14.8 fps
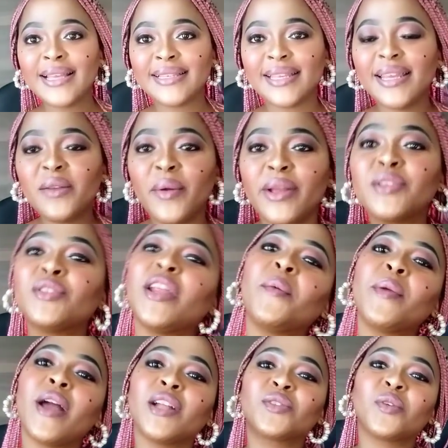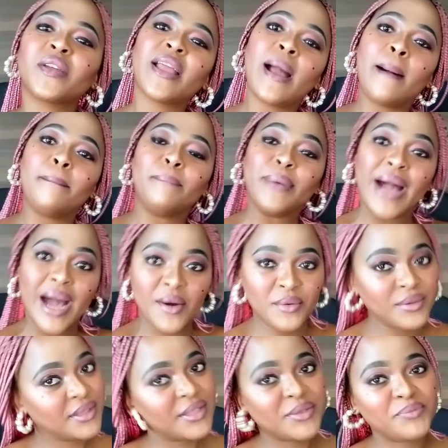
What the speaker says: anyway, today we are talking about